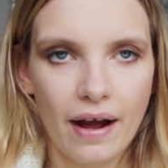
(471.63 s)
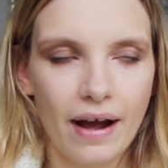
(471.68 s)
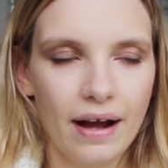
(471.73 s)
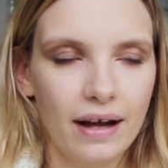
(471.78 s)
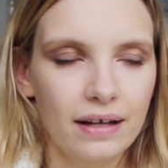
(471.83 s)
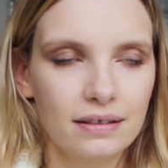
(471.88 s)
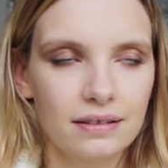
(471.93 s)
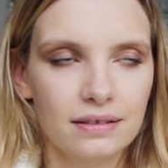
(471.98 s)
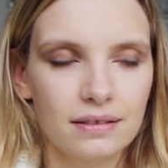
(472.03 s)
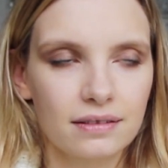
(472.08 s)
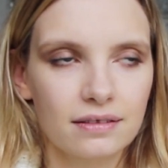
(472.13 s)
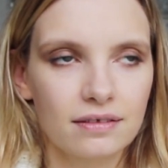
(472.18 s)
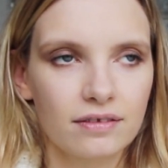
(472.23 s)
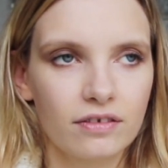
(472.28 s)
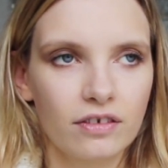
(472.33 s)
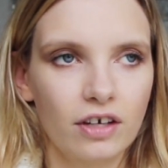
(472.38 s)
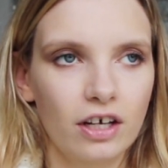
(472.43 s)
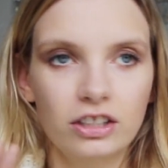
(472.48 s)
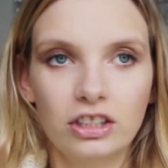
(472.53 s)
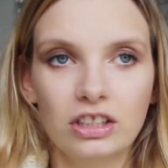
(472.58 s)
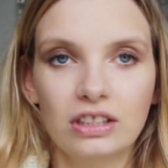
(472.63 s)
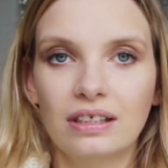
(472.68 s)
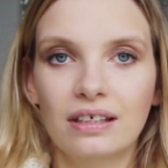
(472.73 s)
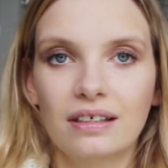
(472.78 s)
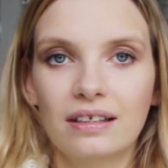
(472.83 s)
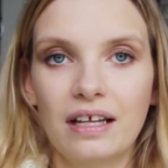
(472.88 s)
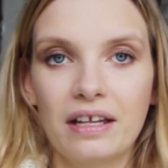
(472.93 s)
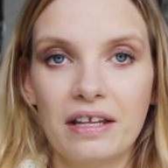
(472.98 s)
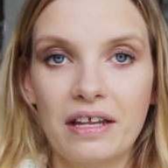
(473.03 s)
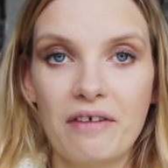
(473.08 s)
And I just
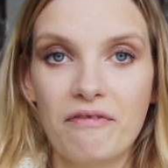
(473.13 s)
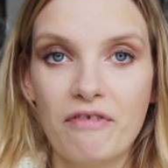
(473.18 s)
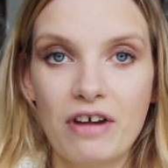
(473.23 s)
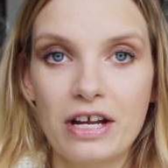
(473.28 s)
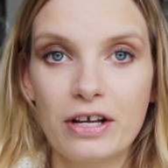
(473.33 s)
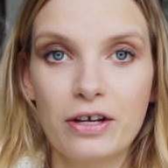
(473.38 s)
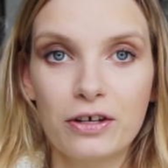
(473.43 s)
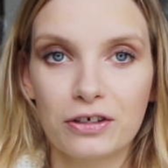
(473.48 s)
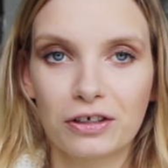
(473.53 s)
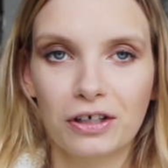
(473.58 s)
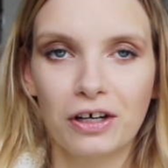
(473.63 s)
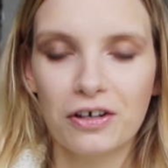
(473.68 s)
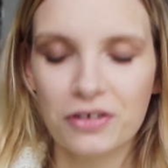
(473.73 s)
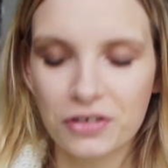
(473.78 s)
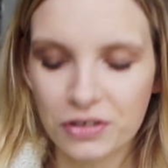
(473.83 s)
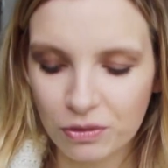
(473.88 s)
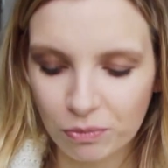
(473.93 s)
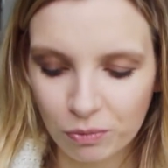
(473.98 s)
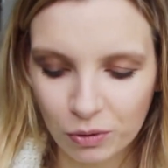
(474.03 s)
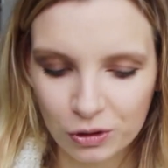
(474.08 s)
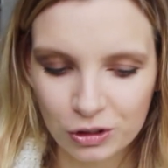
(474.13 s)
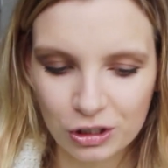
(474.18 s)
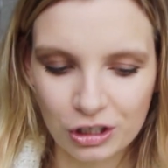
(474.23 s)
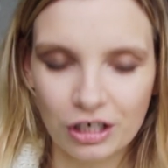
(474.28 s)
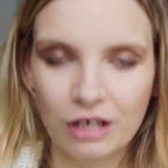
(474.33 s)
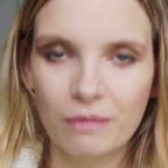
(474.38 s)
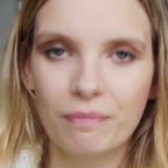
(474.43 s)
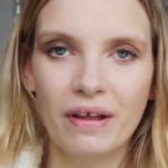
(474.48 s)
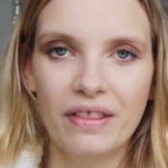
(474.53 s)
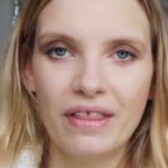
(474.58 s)
think that they're really good. I can't stop
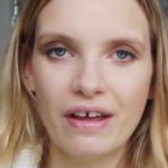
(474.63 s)
watching them.